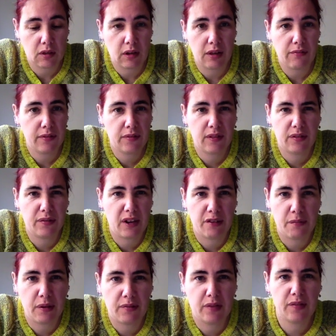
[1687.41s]
like
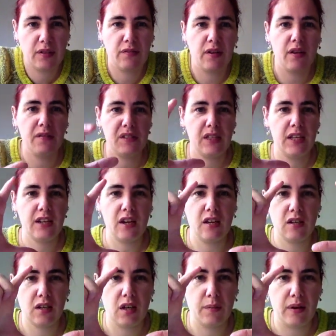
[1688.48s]
55 by 55, so they
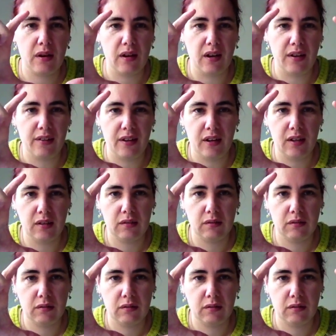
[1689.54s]
kind of come out like that.